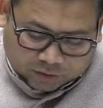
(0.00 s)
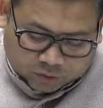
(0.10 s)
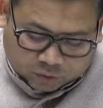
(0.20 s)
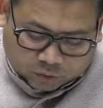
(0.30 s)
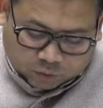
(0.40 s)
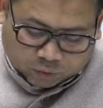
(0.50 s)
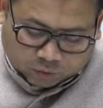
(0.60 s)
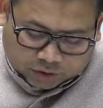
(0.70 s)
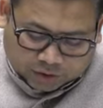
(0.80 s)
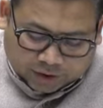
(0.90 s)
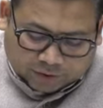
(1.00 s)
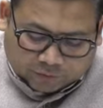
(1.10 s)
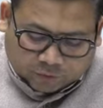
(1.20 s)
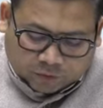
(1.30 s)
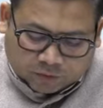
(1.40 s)
So 2, 3,
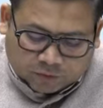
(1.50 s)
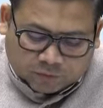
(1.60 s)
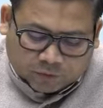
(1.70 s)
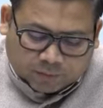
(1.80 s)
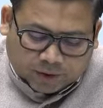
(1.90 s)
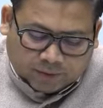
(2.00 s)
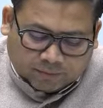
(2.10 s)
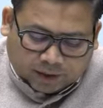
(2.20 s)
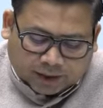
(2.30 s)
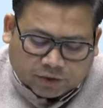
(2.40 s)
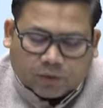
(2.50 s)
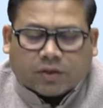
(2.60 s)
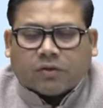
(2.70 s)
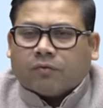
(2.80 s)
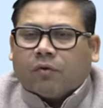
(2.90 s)
4 would be my
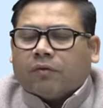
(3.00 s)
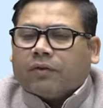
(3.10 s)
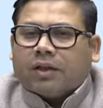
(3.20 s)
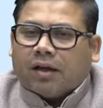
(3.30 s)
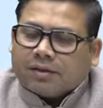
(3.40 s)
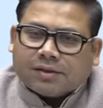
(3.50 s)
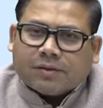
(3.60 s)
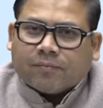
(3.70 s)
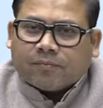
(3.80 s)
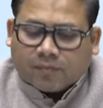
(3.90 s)
choice of going with the answer.